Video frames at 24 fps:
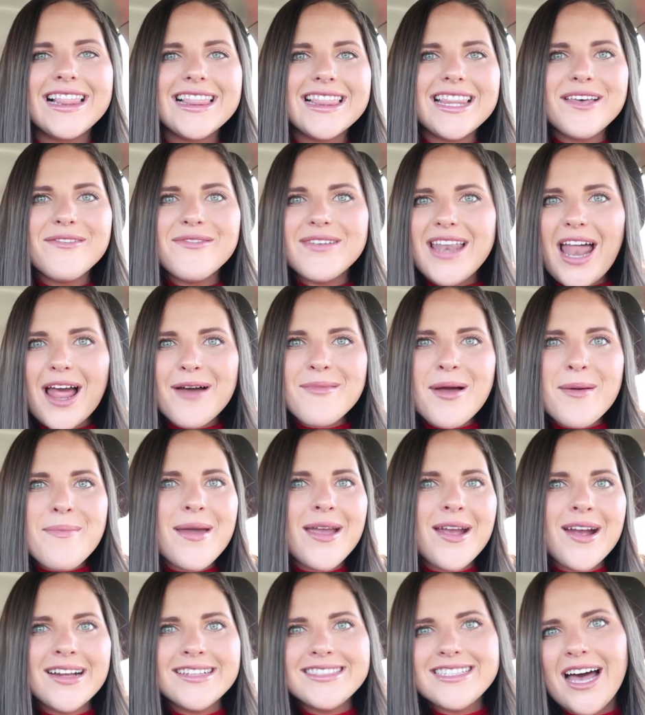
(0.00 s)
living at my
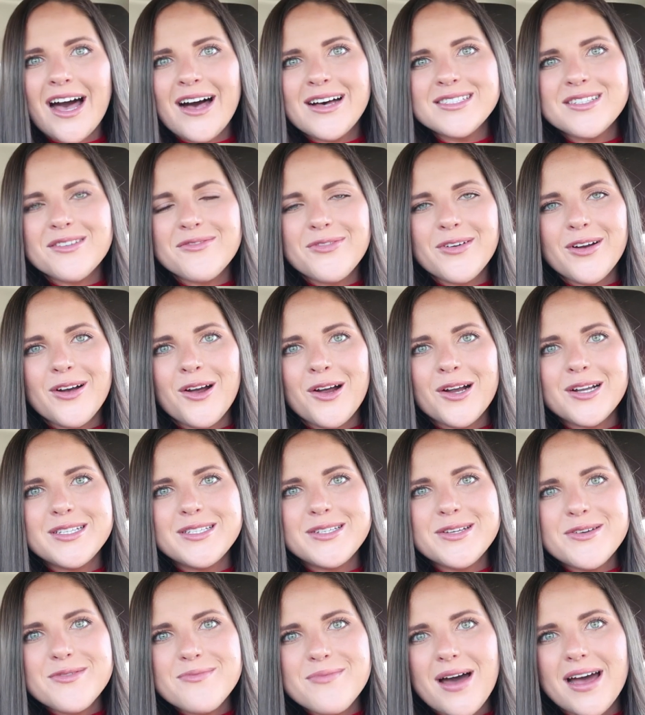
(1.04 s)
parents' house for
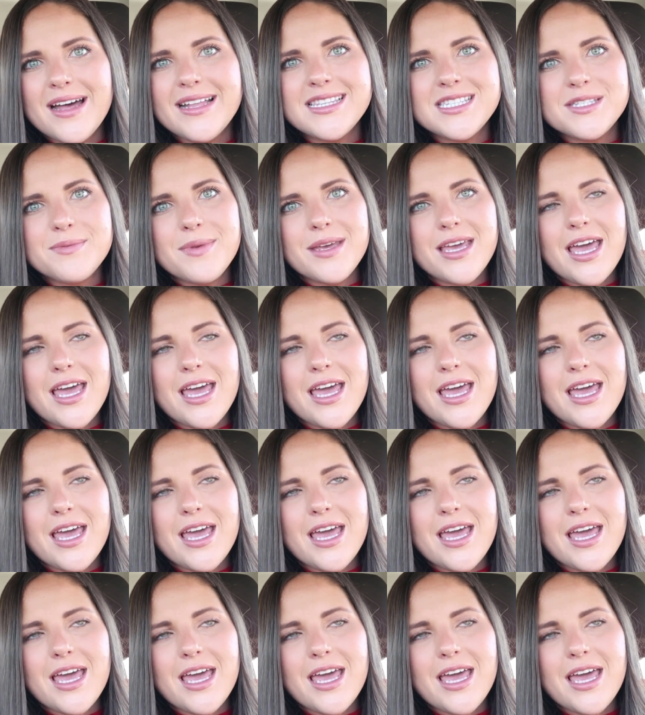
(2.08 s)
2 months,